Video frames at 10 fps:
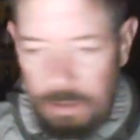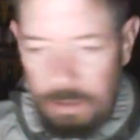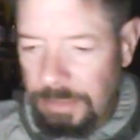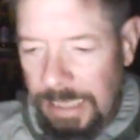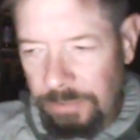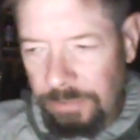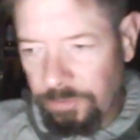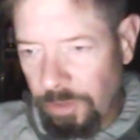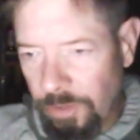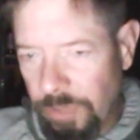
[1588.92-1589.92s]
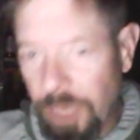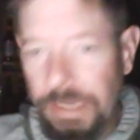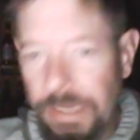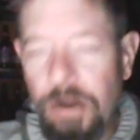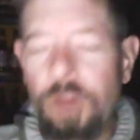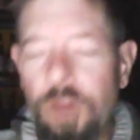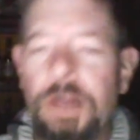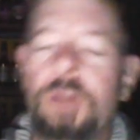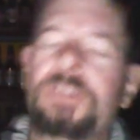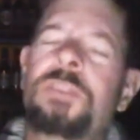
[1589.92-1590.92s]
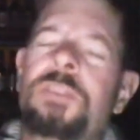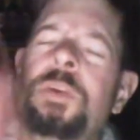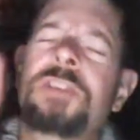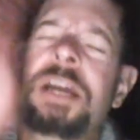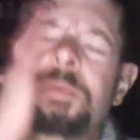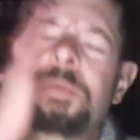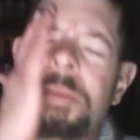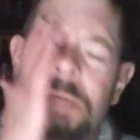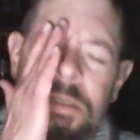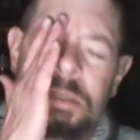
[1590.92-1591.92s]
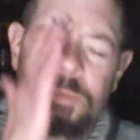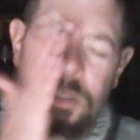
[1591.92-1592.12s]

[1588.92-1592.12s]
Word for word: that is so dull. Now, on their own, this is what you got to remember.